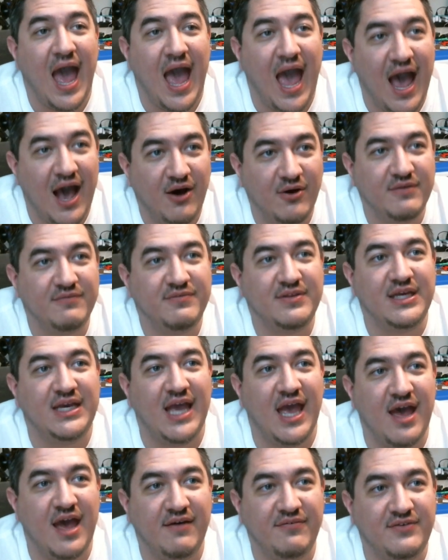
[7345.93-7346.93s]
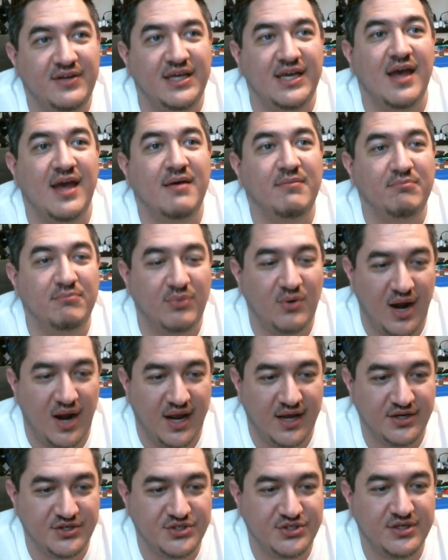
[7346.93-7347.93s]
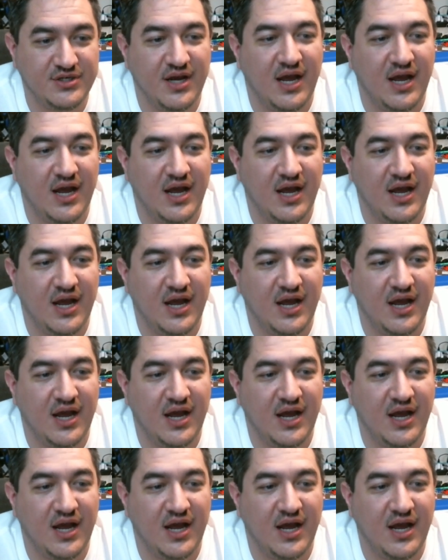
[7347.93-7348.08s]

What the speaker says: Out of the FDM branch,